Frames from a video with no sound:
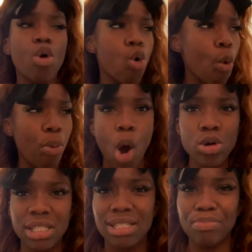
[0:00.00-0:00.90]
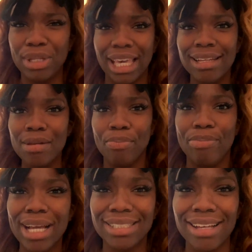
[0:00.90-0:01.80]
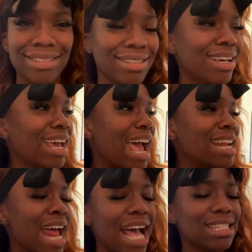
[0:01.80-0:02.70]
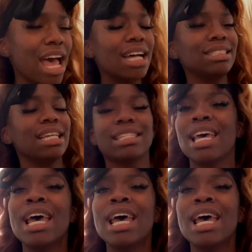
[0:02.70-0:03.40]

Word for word: who posts bikini pictures and has her tits.